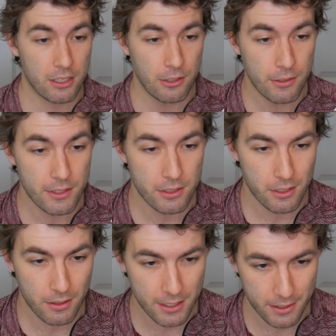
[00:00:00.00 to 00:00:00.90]
Do you use the
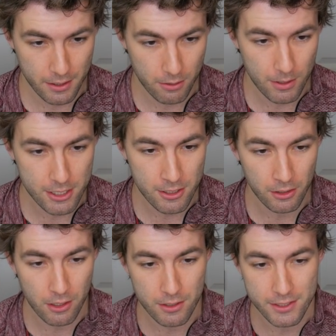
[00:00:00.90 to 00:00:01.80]
geodesic equation
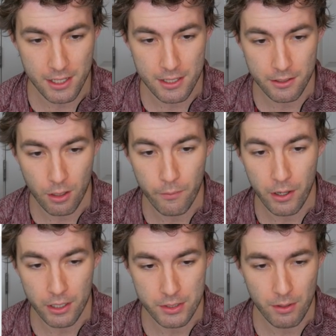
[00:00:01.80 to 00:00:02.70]
alongside the
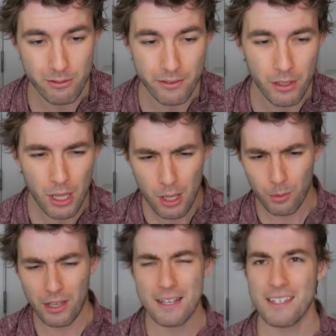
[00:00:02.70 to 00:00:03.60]
covariant derivative?
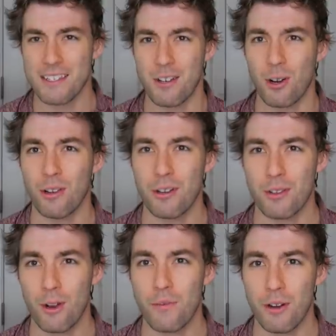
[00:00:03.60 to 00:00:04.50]
Well, as I said earlier, the
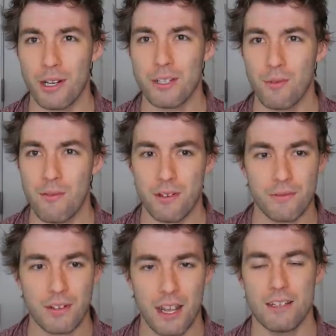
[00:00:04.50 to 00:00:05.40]
covariant
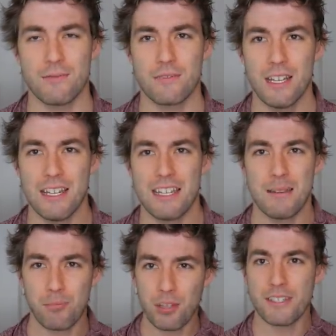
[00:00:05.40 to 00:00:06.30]
derivative kind of
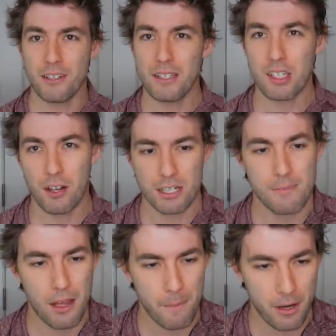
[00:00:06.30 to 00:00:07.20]
implicitly talks
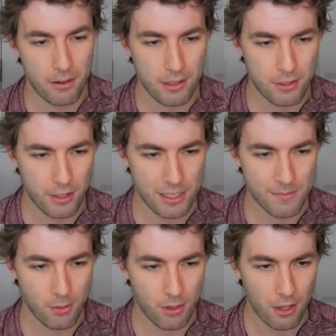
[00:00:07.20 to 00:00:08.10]
about parallel
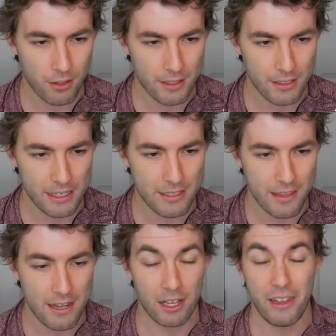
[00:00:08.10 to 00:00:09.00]
transport. I'll get into
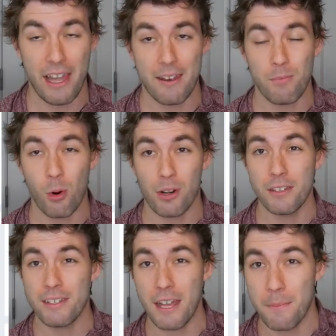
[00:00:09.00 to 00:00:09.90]
that a lot more
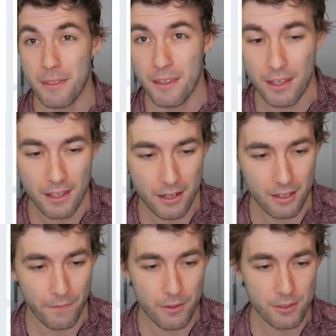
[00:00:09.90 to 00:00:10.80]
in depth in
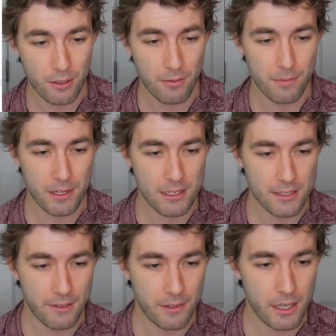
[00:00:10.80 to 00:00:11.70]
the future with my
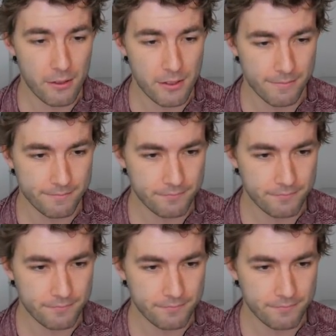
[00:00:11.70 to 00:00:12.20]
tensor videos.